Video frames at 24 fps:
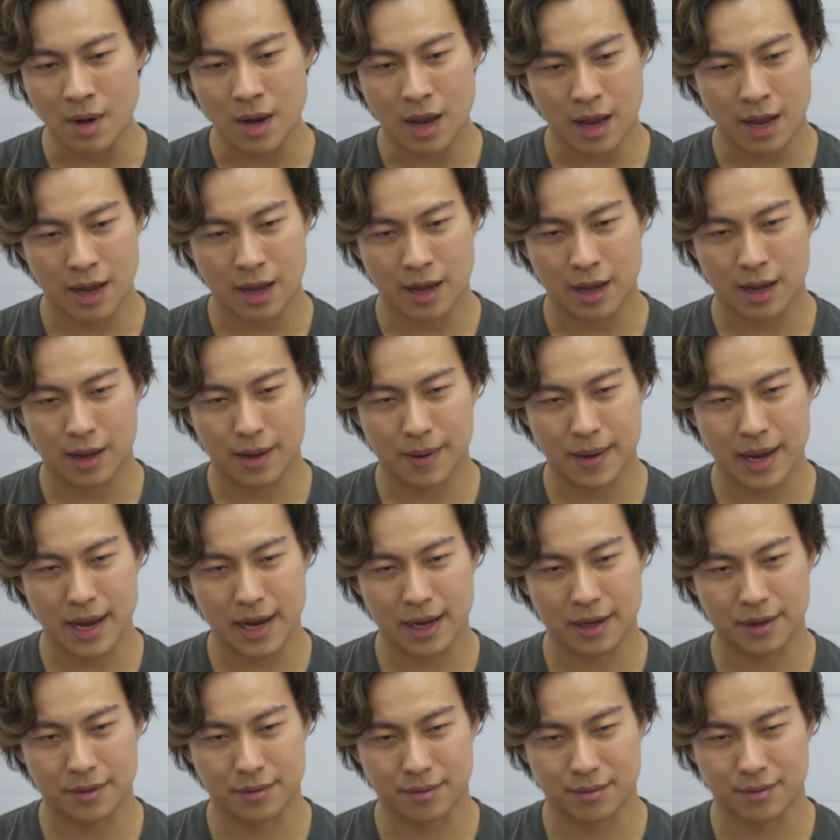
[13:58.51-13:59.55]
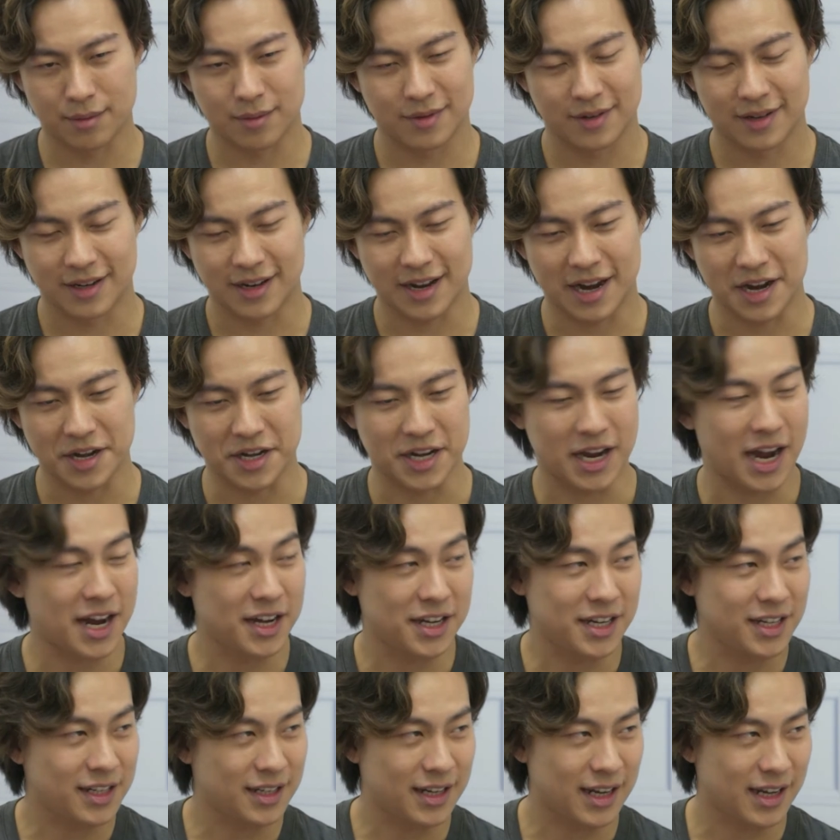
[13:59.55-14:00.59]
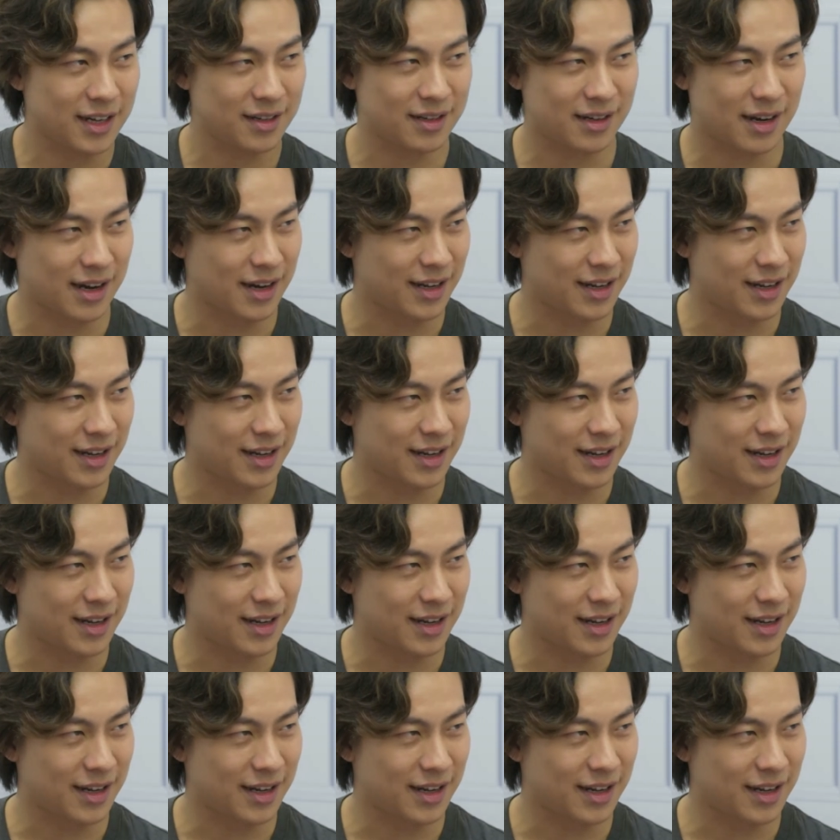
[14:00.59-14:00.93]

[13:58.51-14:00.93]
and I didn't get